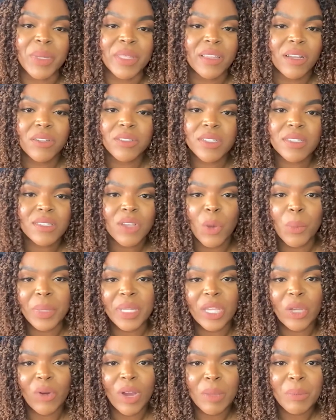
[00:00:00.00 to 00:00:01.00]
But there are just so
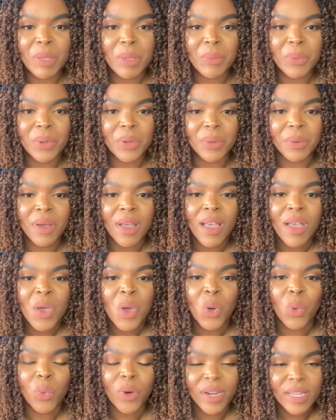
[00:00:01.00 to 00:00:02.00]
many great people
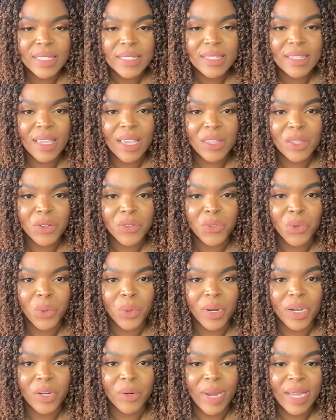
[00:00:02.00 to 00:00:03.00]
working together
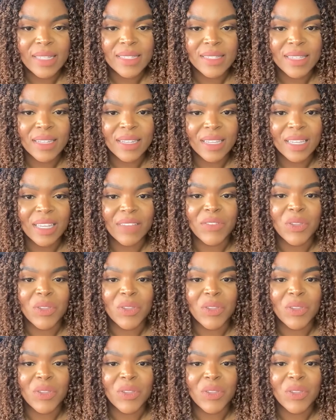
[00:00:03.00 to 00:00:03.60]
for a great city.